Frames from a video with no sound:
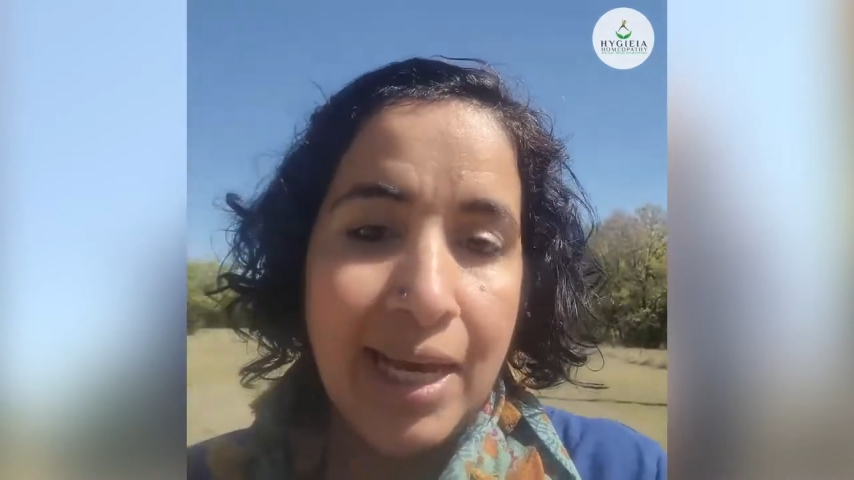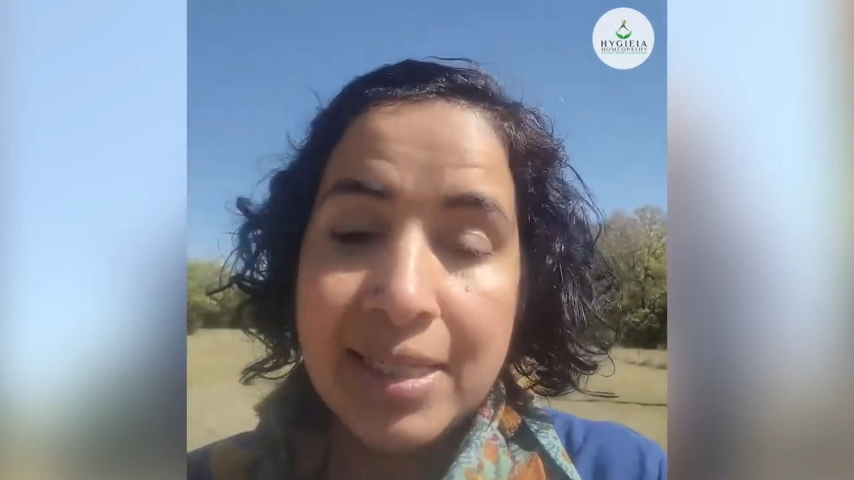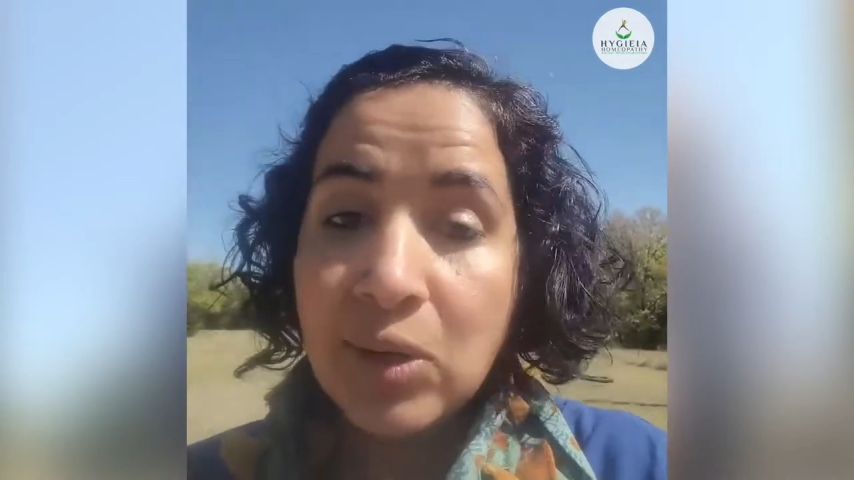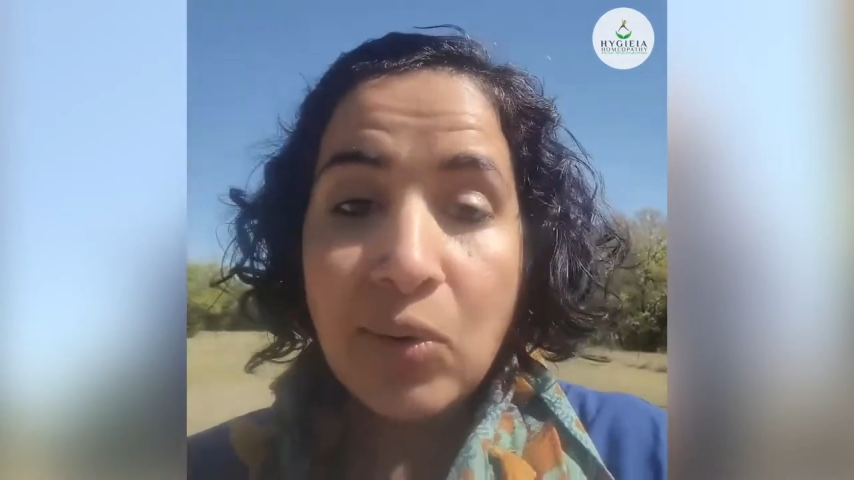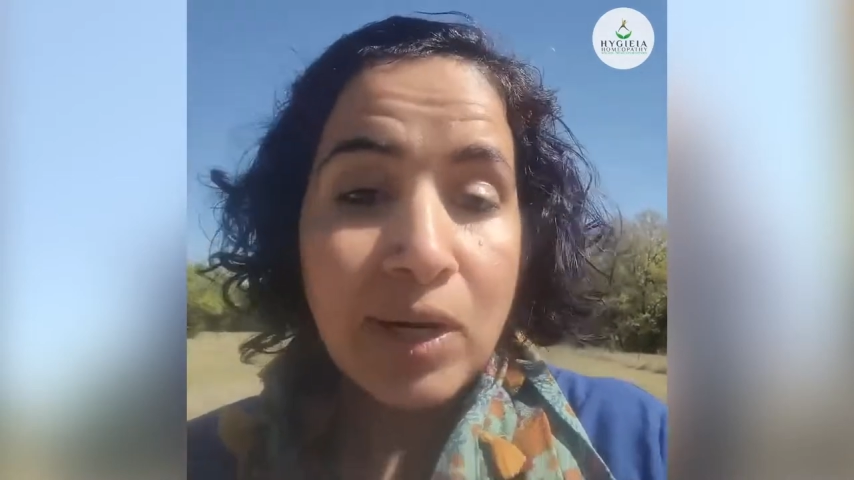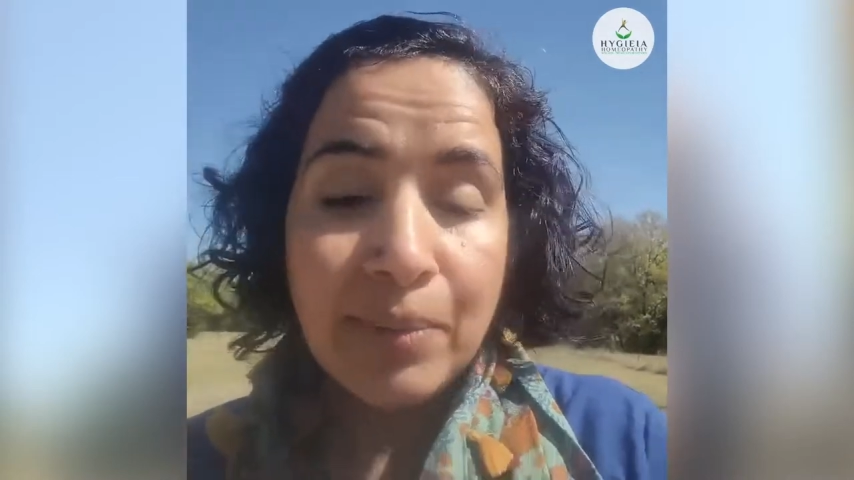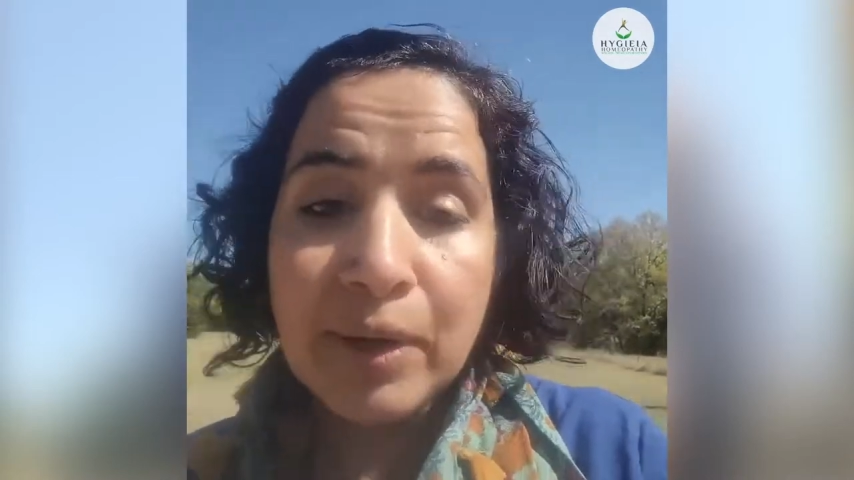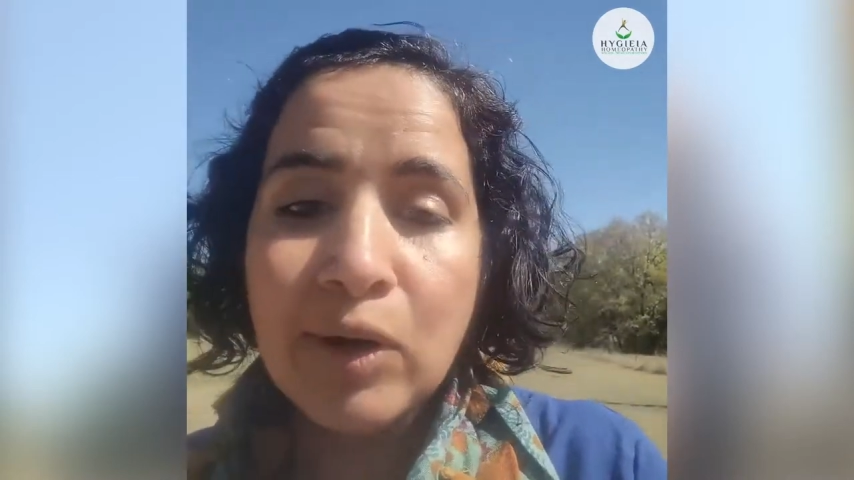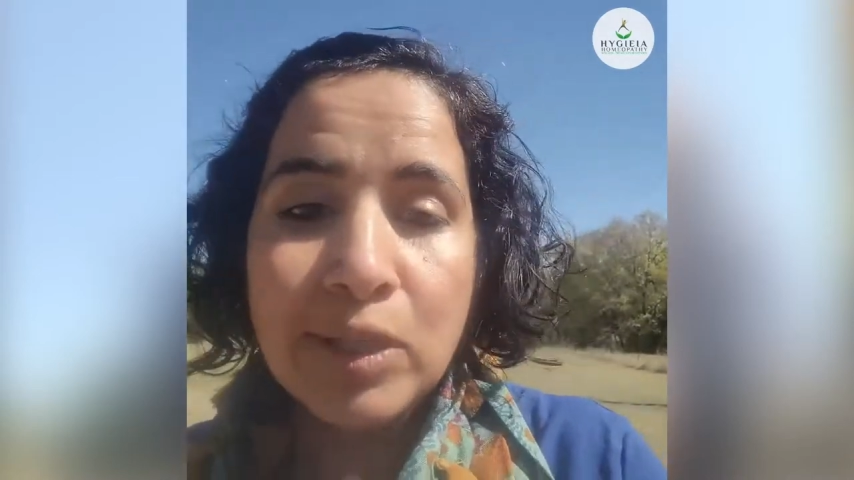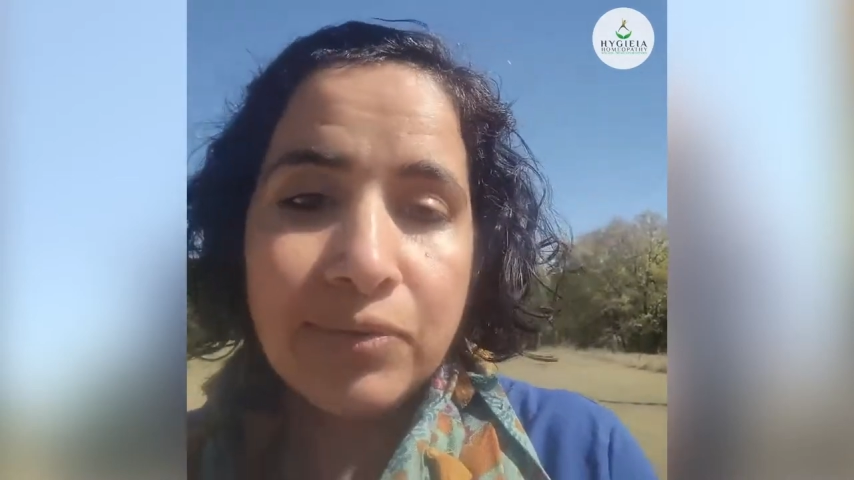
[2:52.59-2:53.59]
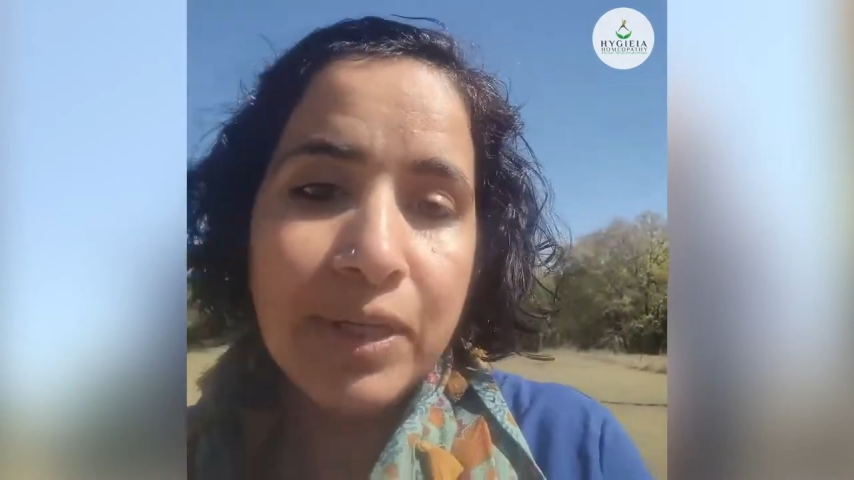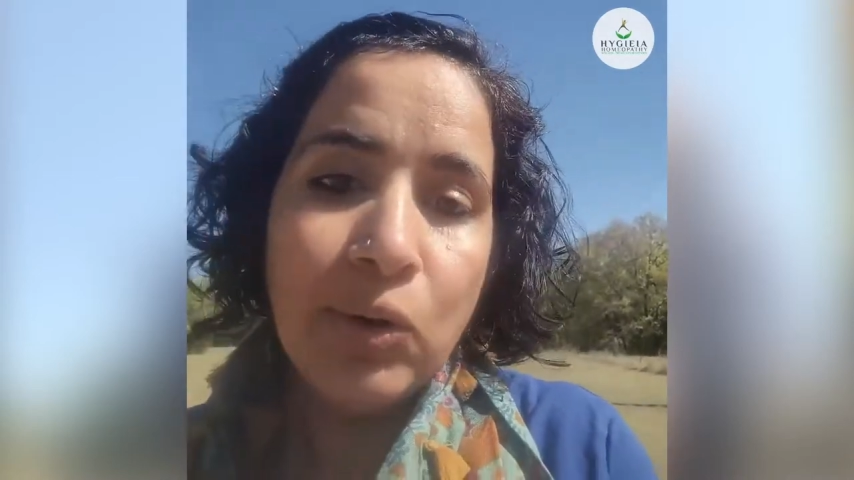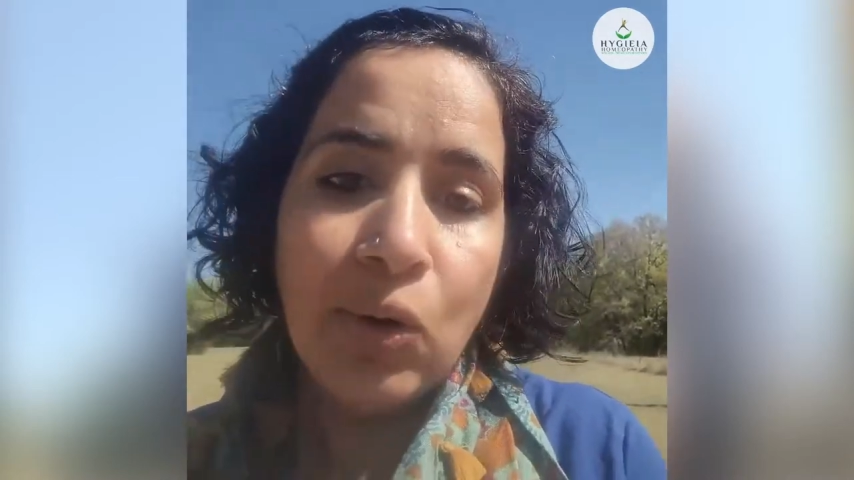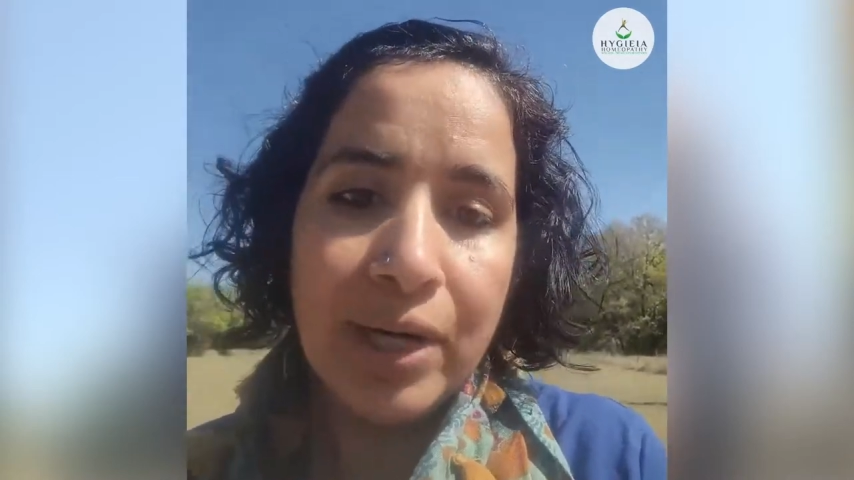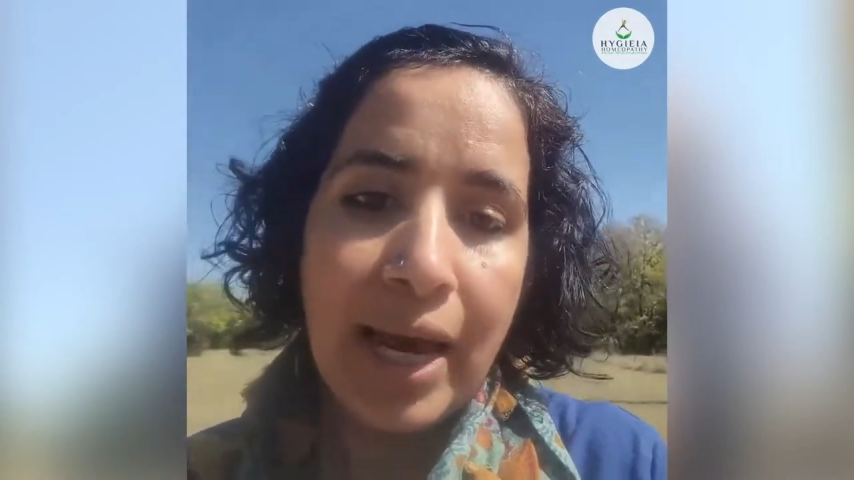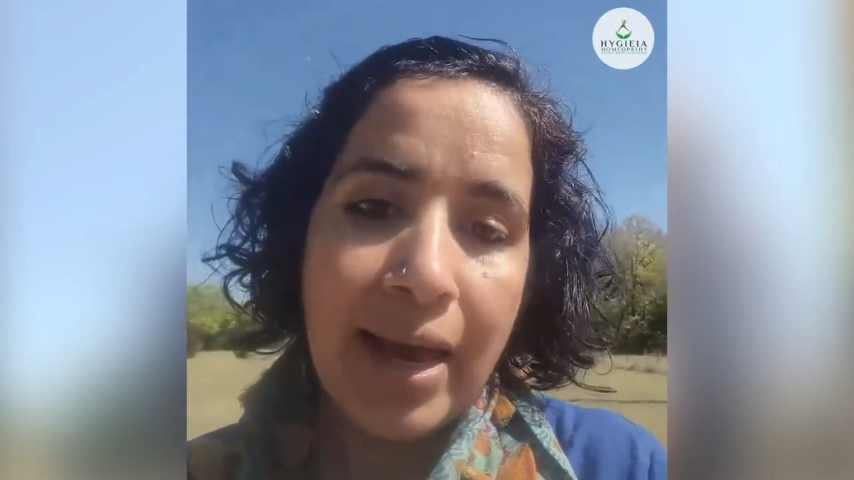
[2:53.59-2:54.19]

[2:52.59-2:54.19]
is only because we don't